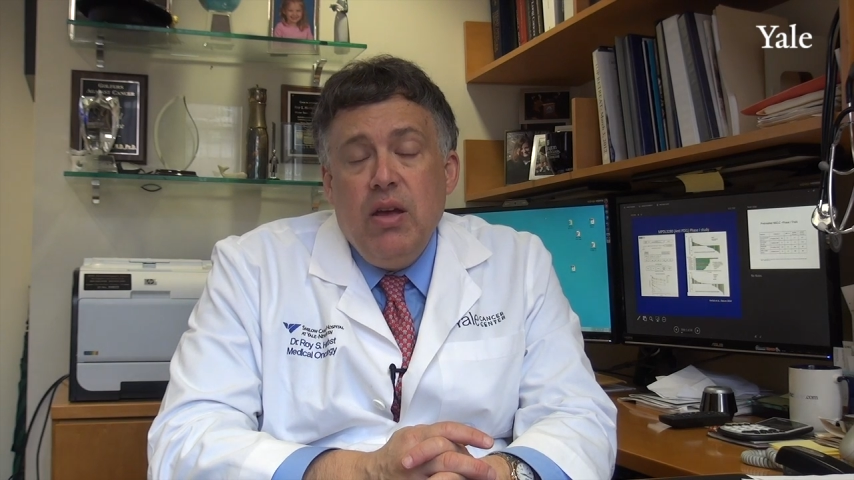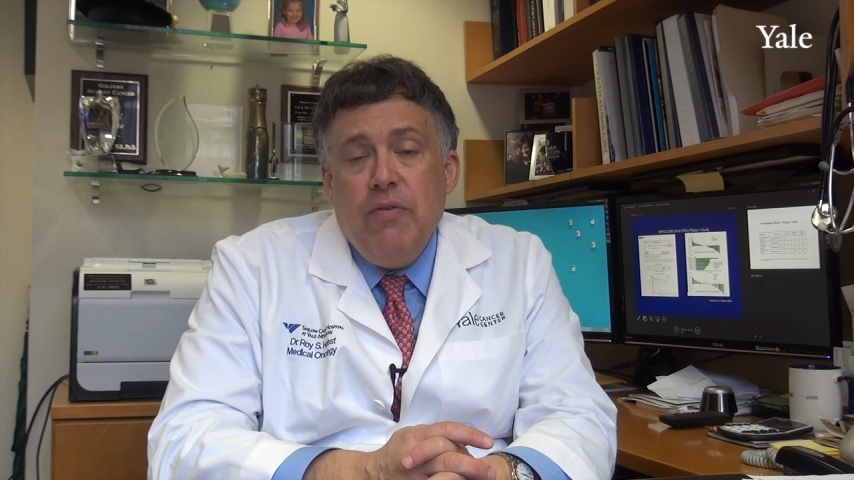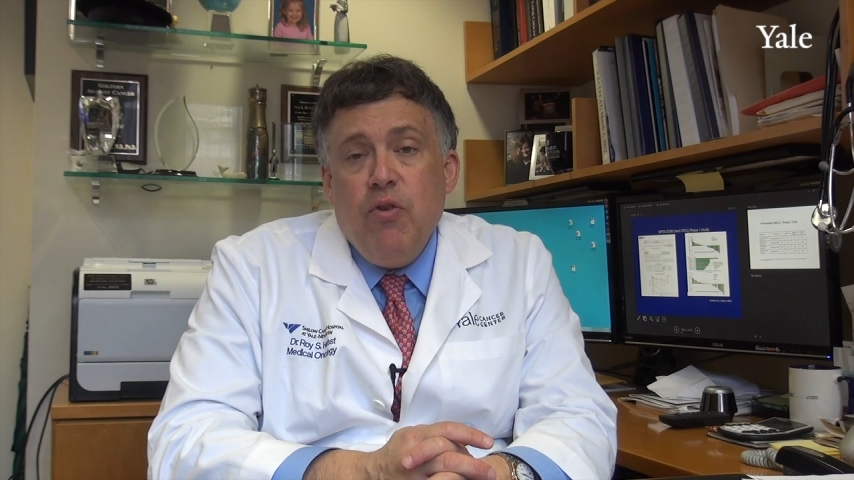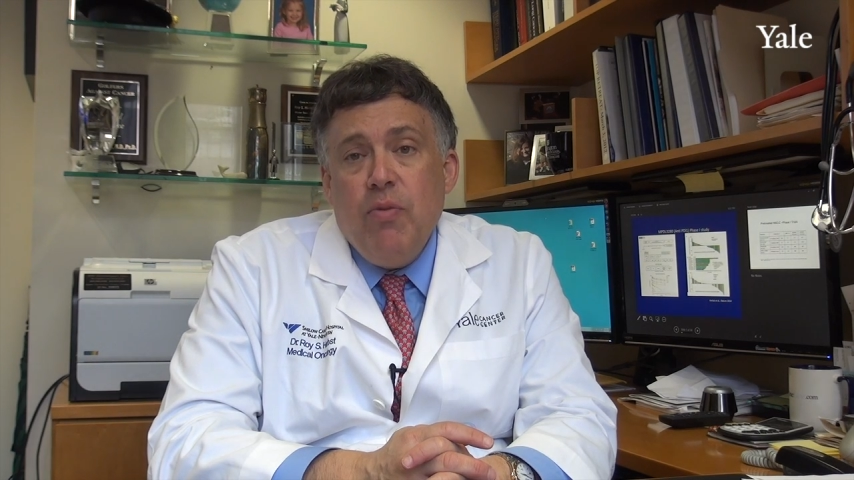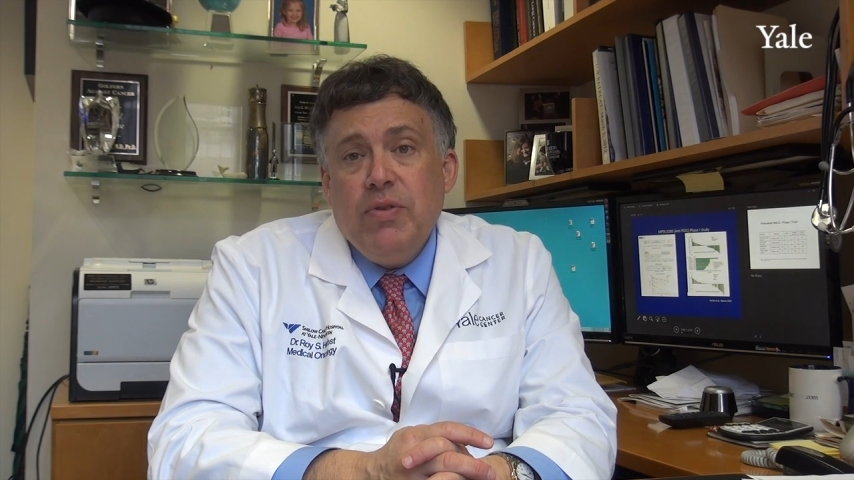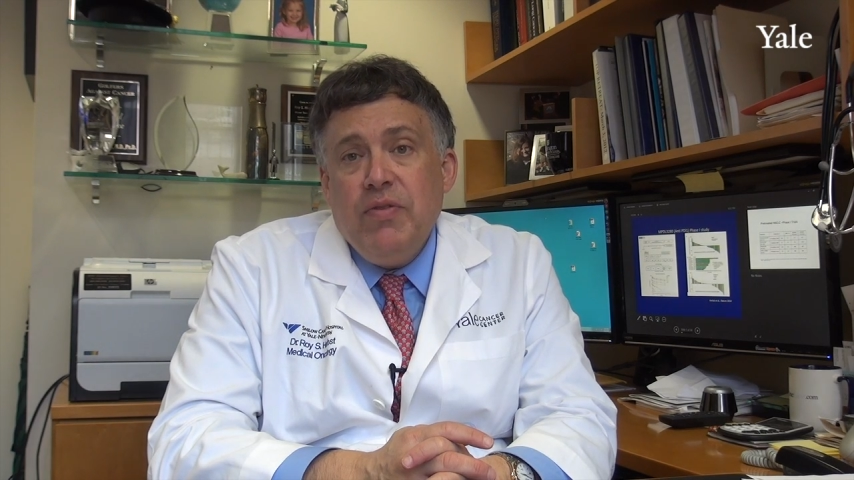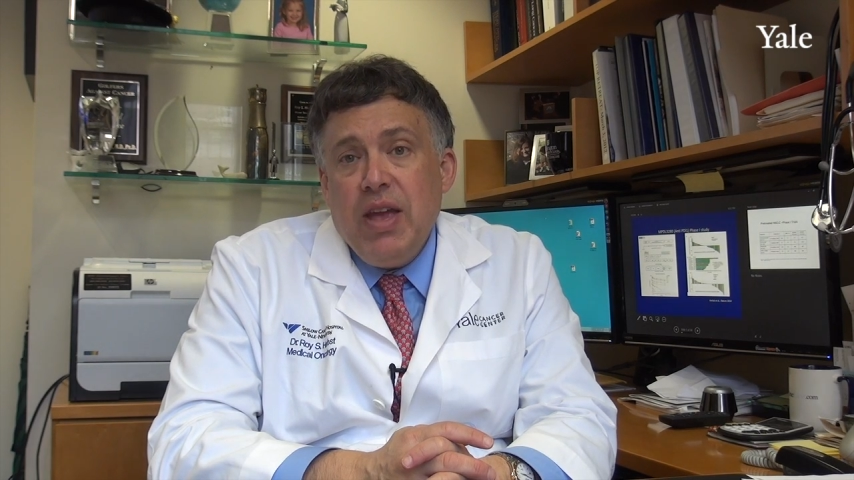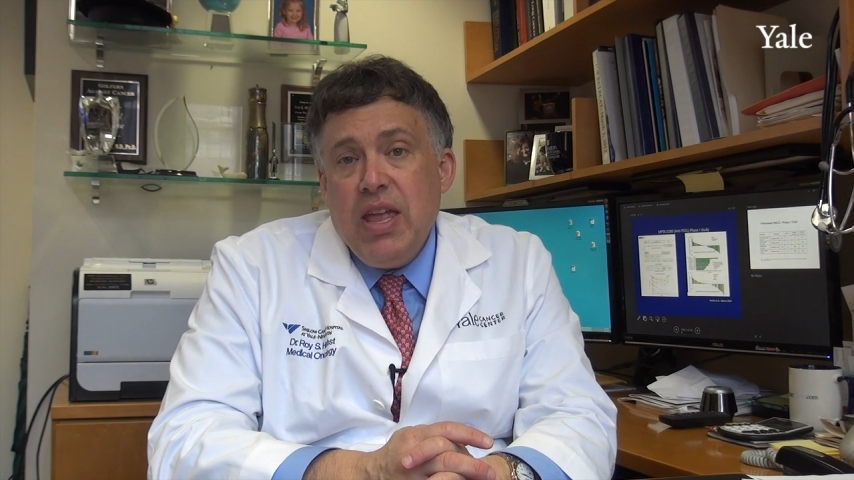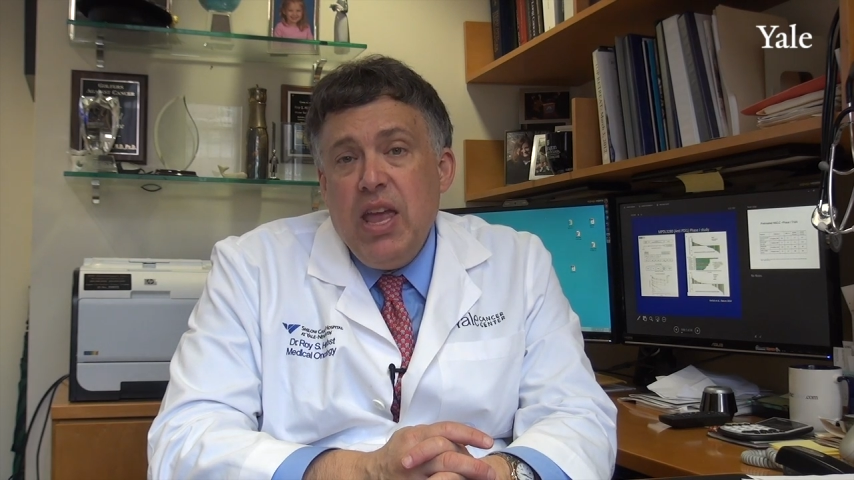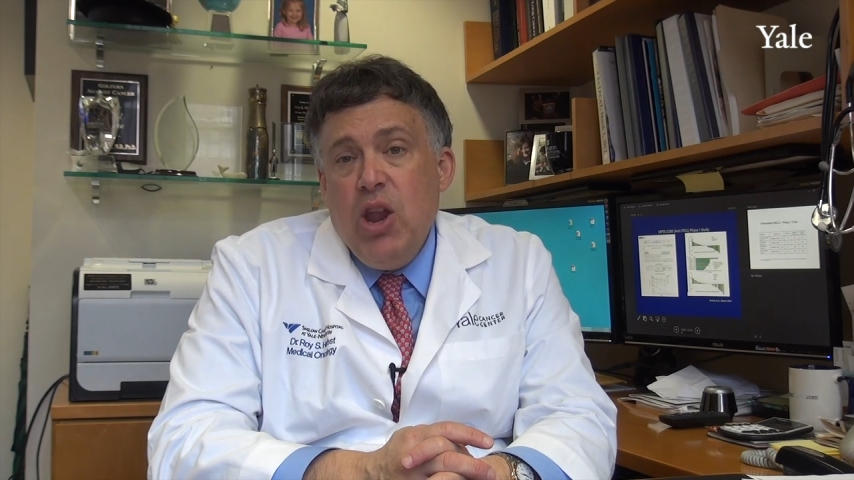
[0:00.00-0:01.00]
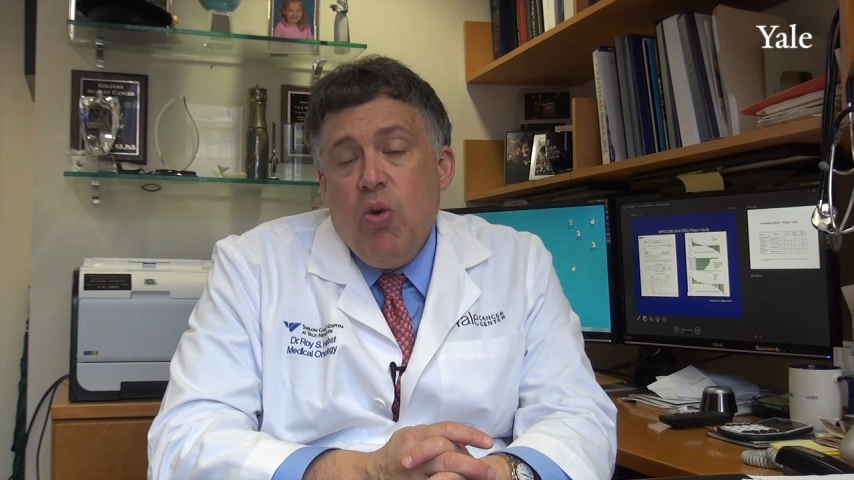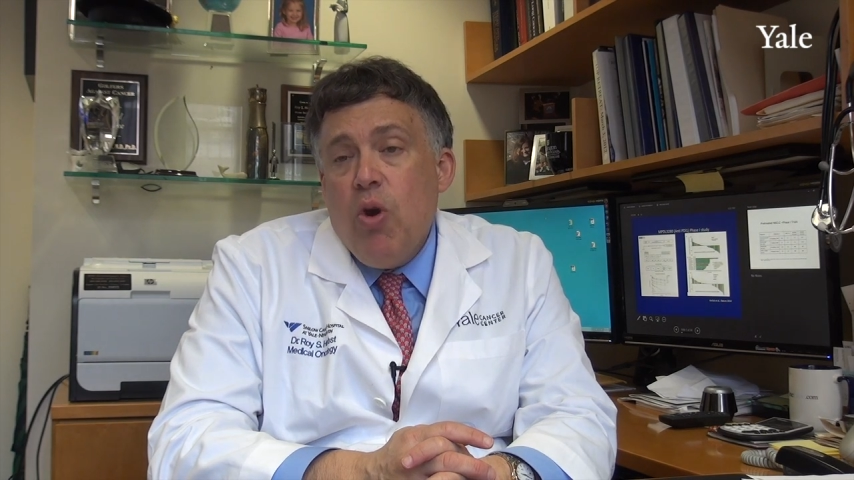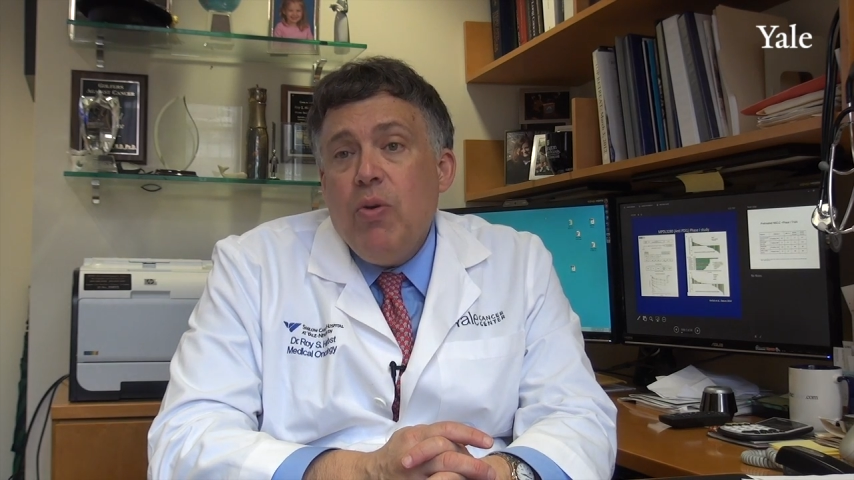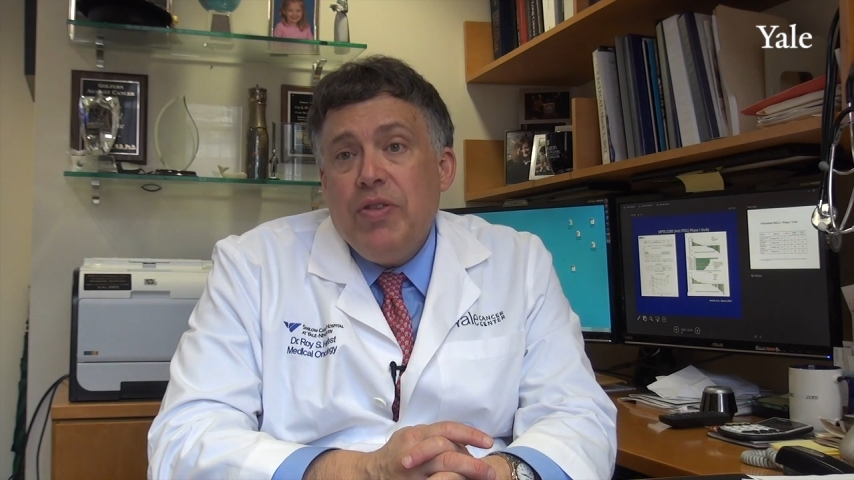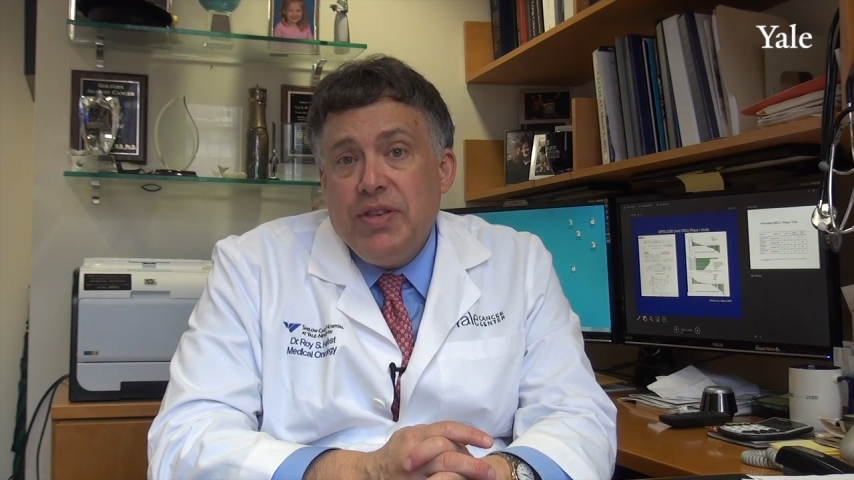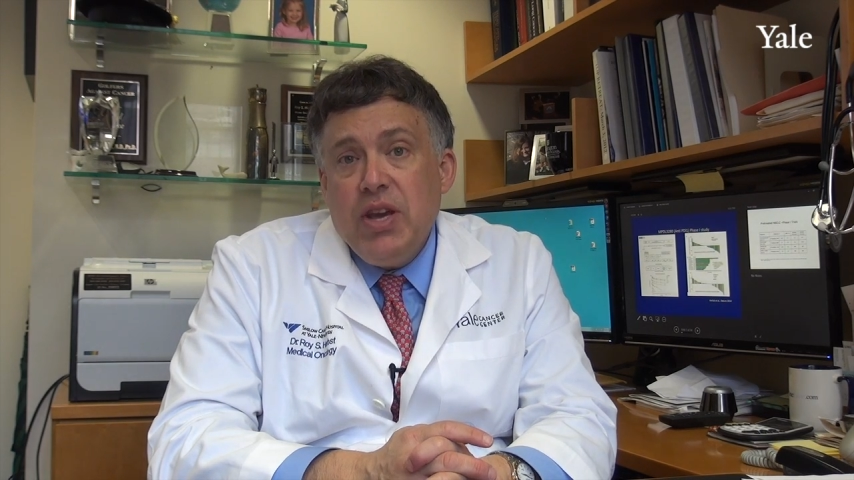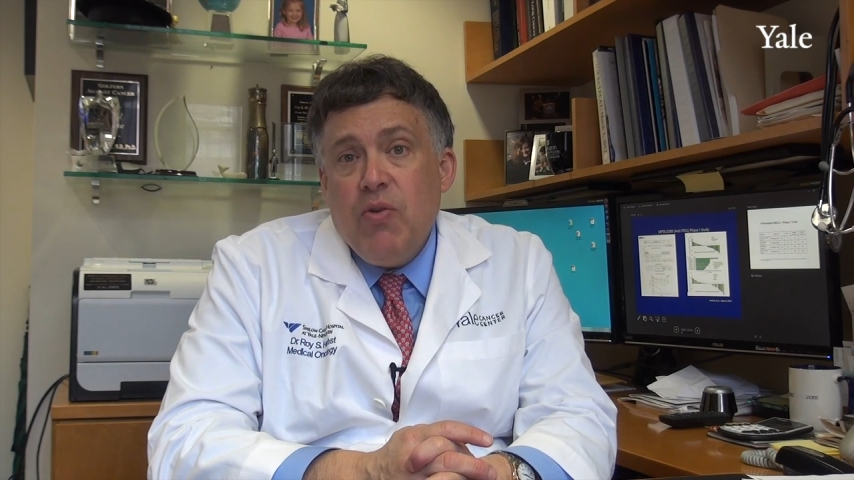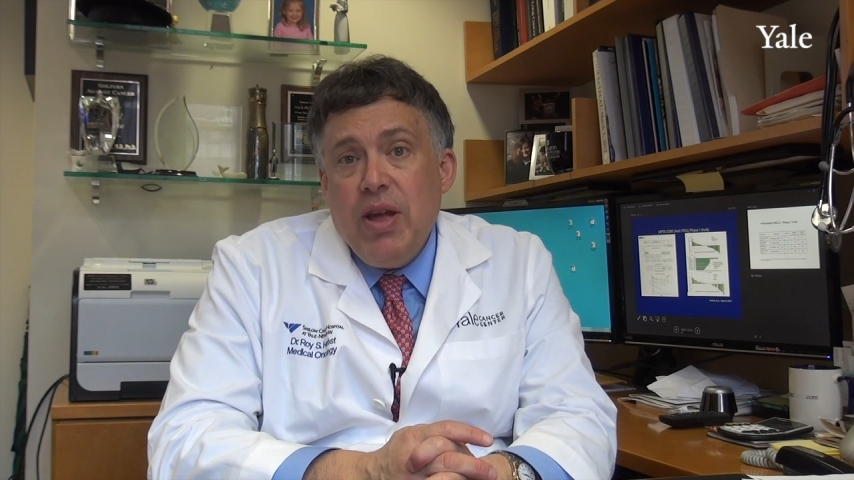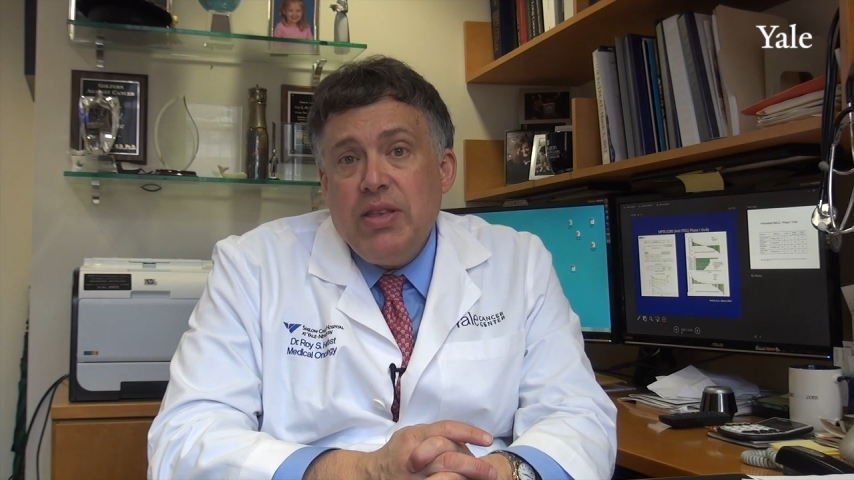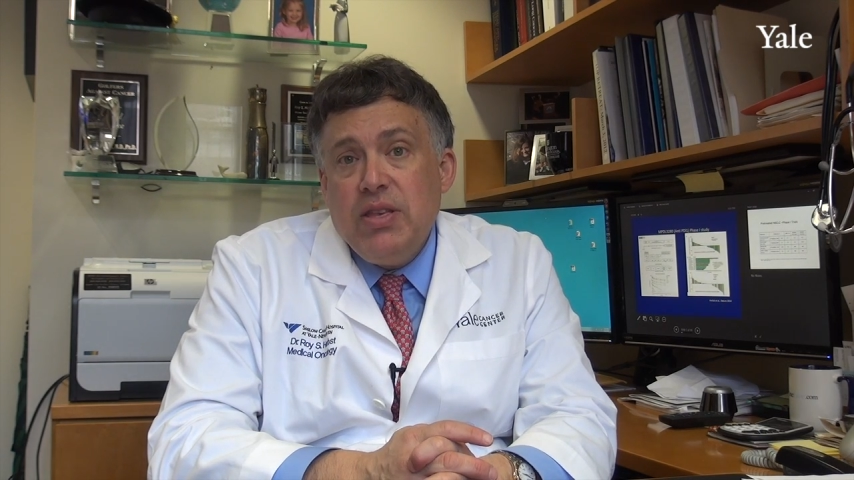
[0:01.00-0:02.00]
forms of nicotine or with
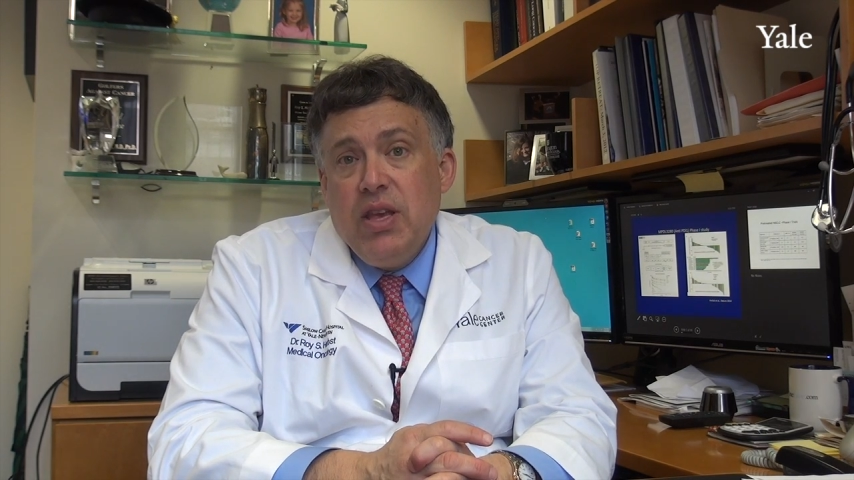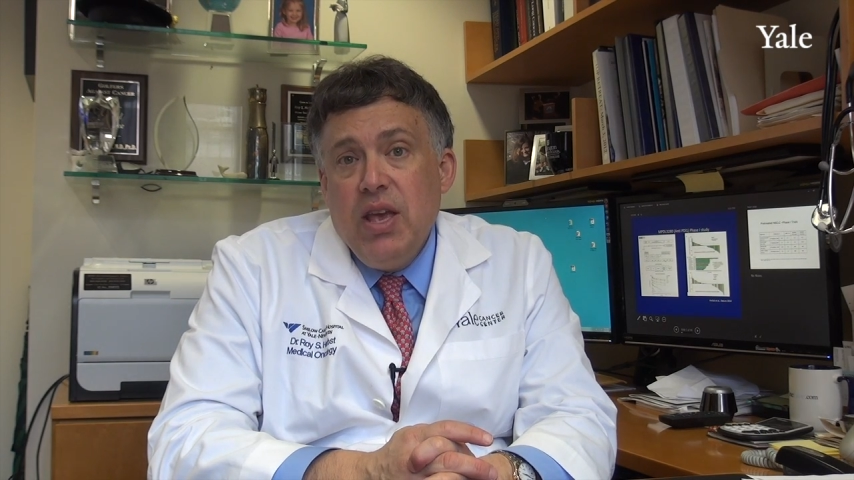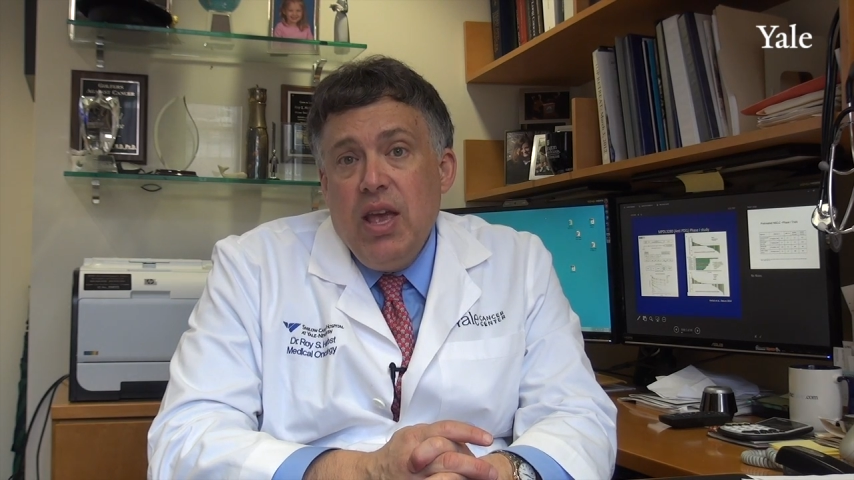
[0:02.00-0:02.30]
cigarettes.